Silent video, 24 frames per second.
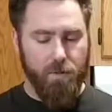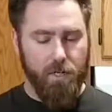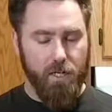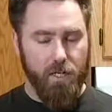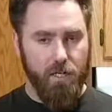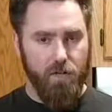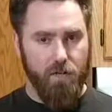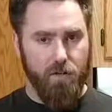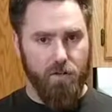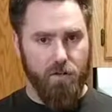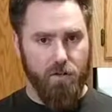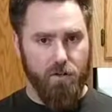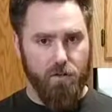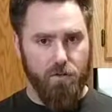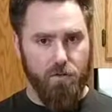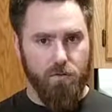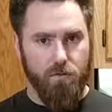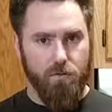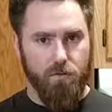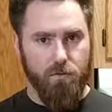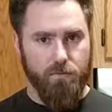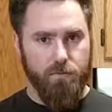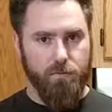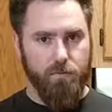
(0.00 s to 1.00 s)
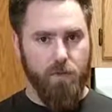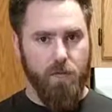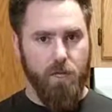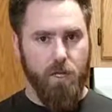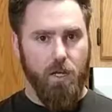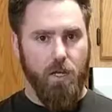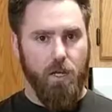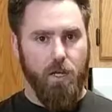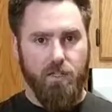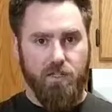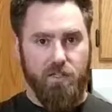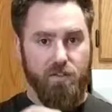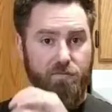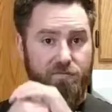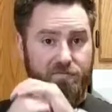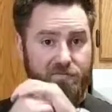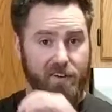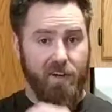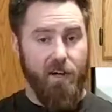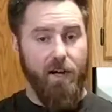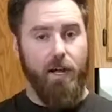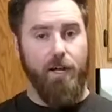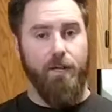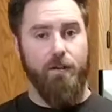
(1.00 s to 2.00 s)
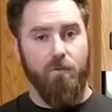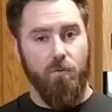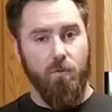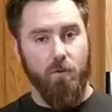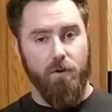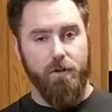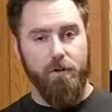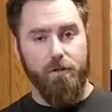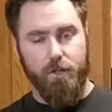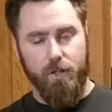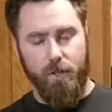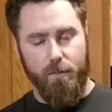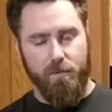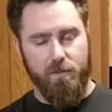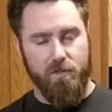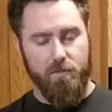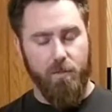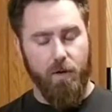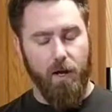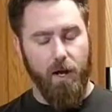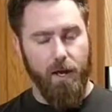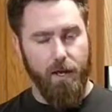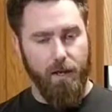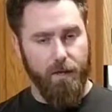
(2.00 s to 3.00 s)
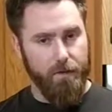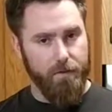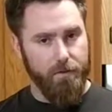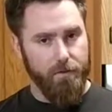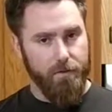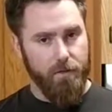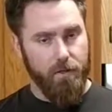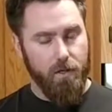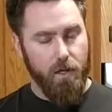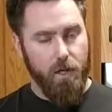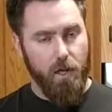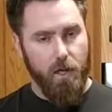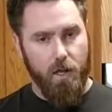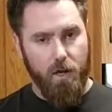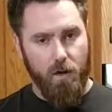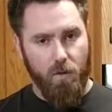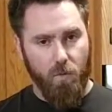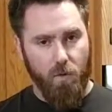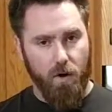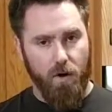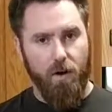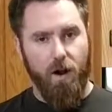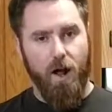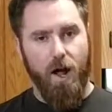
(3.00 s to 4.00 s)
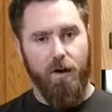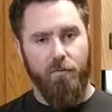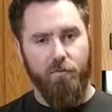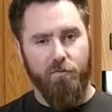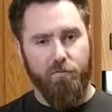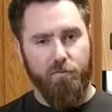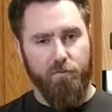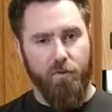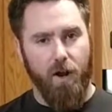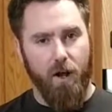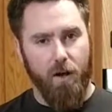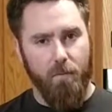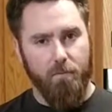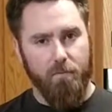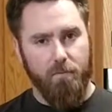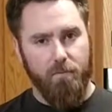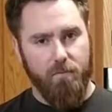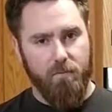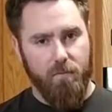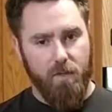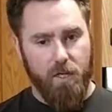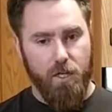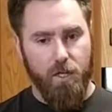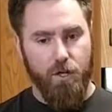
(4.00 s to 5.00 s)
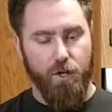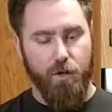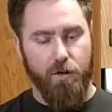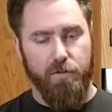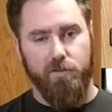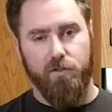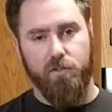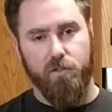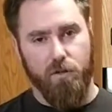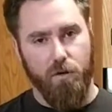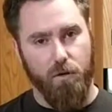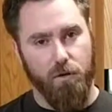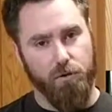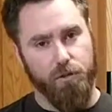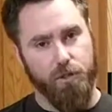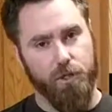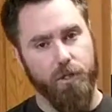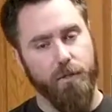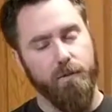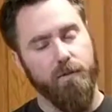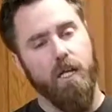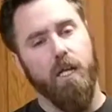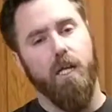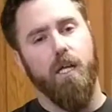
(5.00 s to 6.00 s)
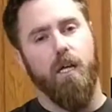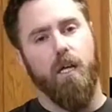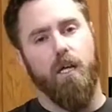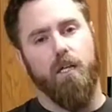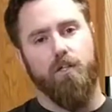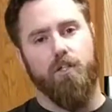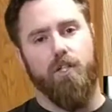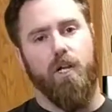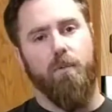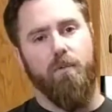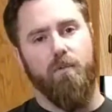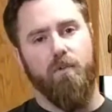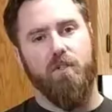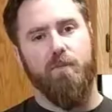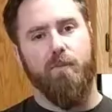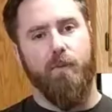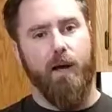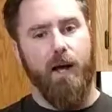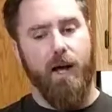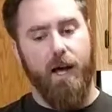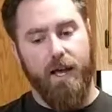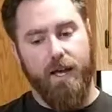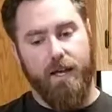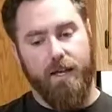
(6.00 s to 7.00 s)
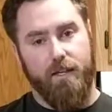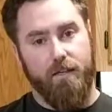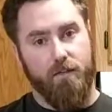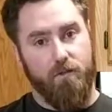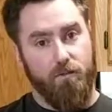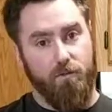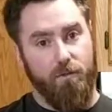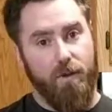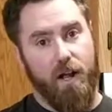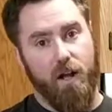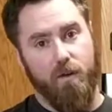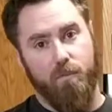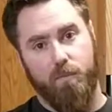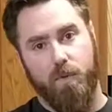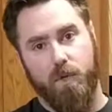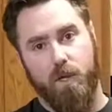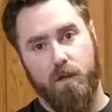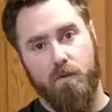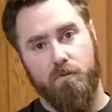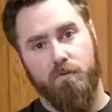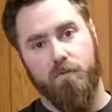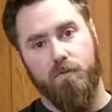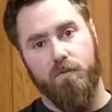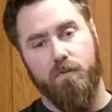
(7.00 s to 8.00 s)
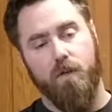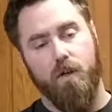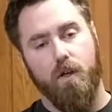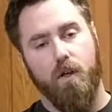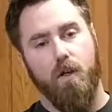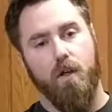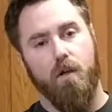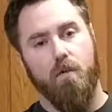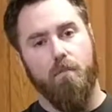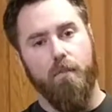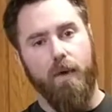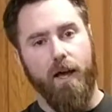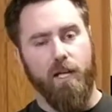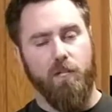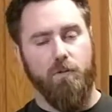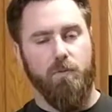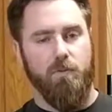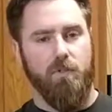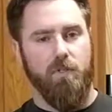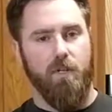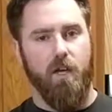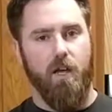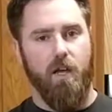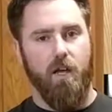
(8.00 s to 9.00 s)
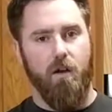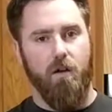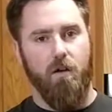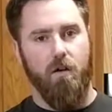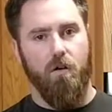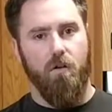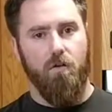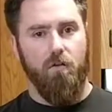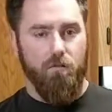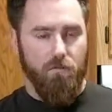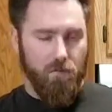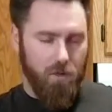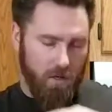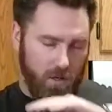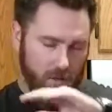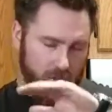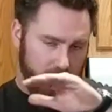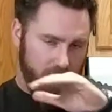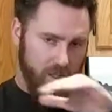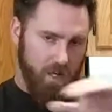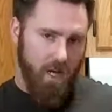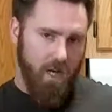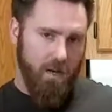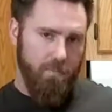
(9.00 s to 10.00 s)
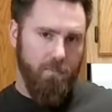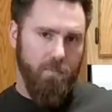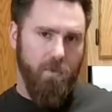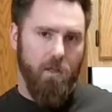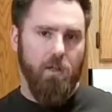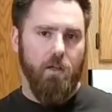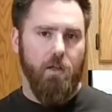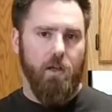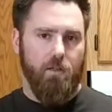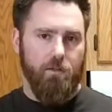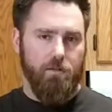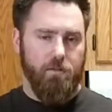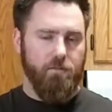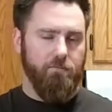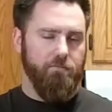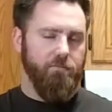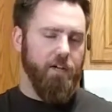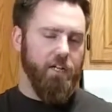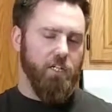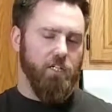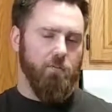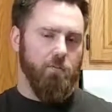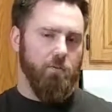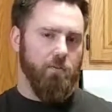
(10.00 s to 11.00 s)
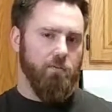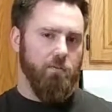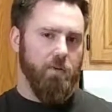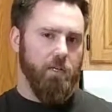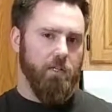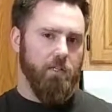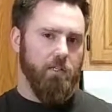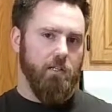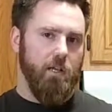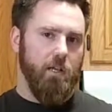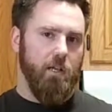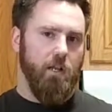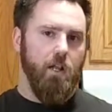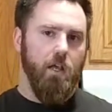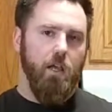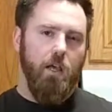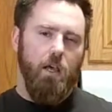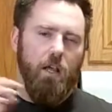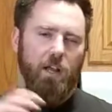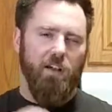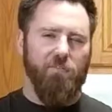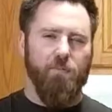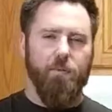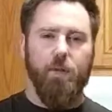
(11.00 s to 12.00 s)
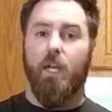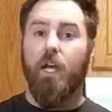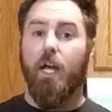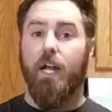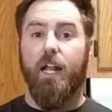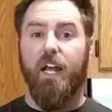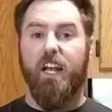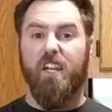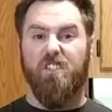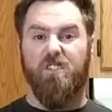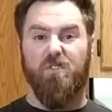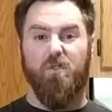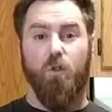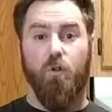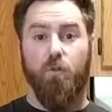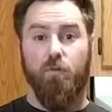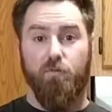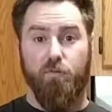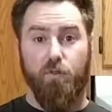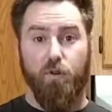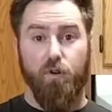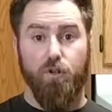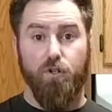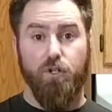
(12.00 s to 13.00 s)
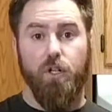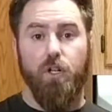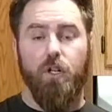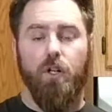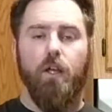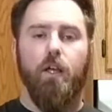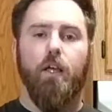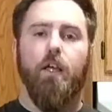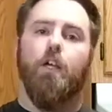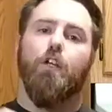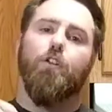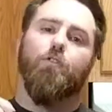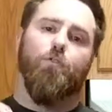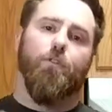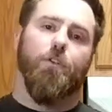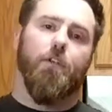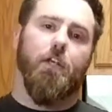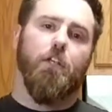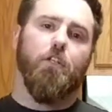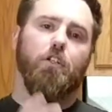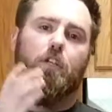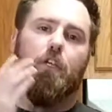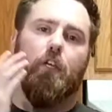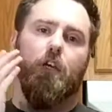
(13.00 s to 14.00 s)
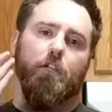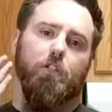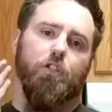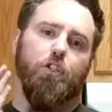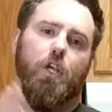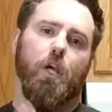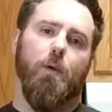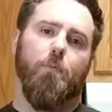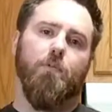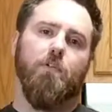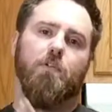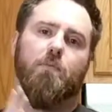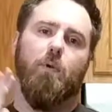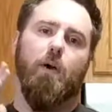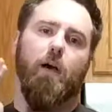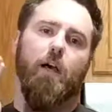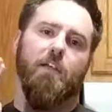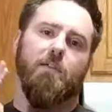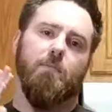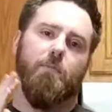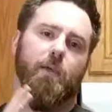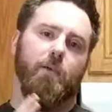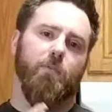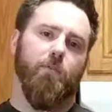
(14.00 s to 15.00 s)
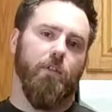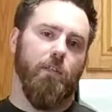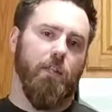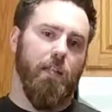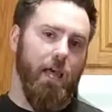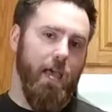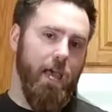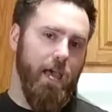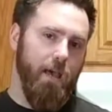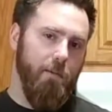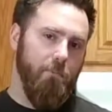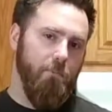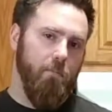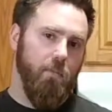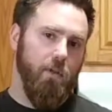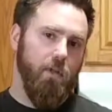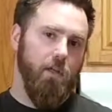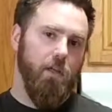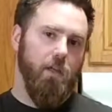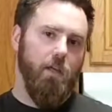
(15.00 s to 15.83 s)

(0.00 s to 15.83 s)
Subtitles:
thing we need to do is define what a shepherd's pie is. Now where I'm from, in Nova Scotia, a shepherd's pie is ground beef, mashed potato on top, and there's some vegetables mixed in. Everybody kind of has their own version. Traditionally, a shepherd's pie is made with lamb,